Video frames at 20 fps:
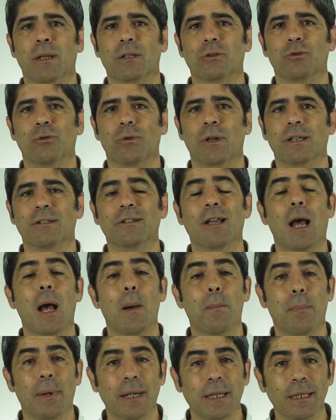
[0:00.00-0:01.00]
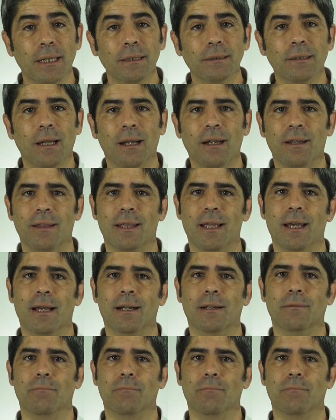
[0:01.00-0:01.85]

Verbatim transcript: people learn to cope well